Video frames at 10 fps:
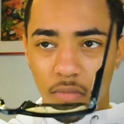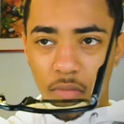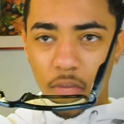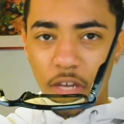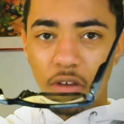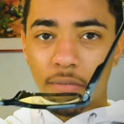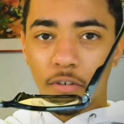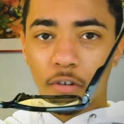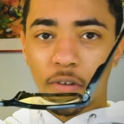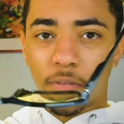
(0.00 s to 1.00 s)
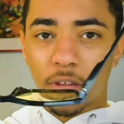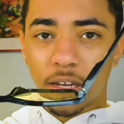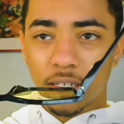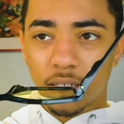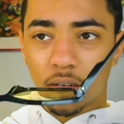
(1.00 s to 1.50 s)
They do have a little bit of
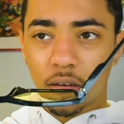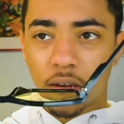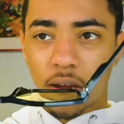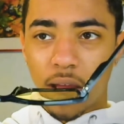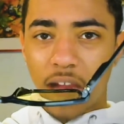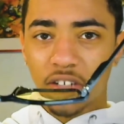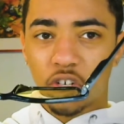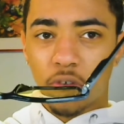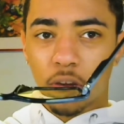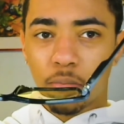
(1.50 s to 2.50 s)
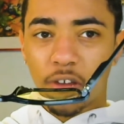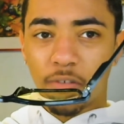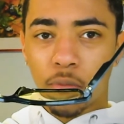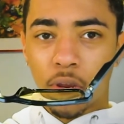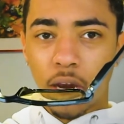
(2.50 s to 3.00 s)
flex, actually quite a bit if
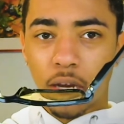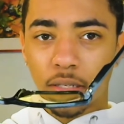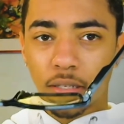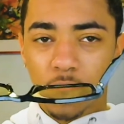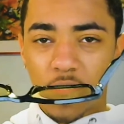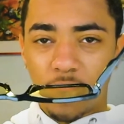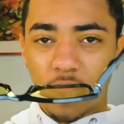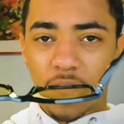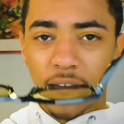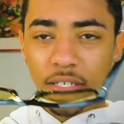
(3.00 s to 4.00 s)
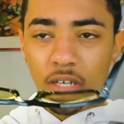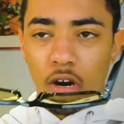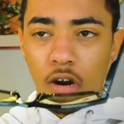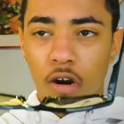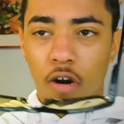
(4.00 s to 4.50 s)
I'm being honest. If you guys
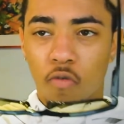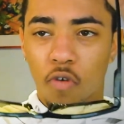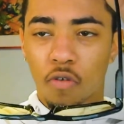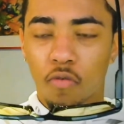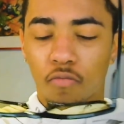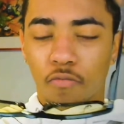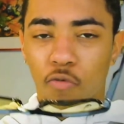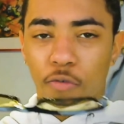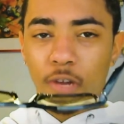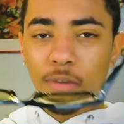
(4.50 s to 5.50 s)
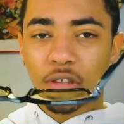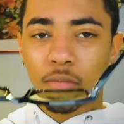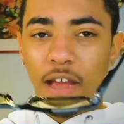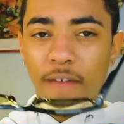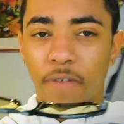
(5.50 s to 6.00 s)
are worried about them
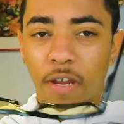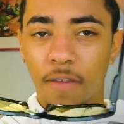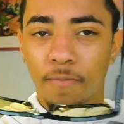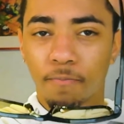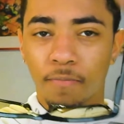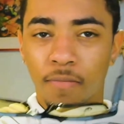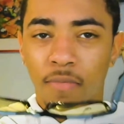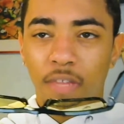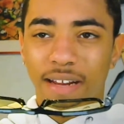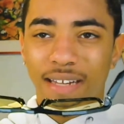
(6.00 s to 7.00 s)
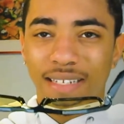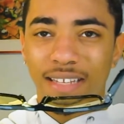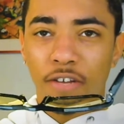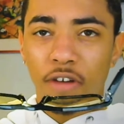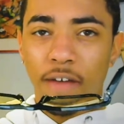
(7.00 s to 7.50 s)
not fitting. Like I said,
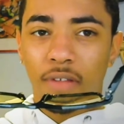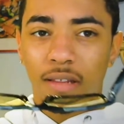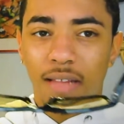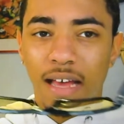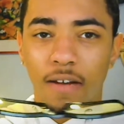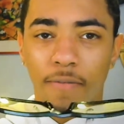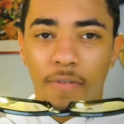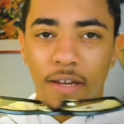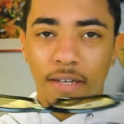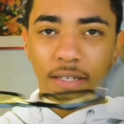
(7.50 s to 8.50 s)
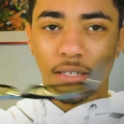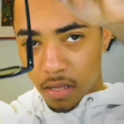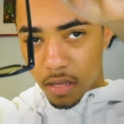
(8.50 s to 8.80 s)
they do have a lot of flex.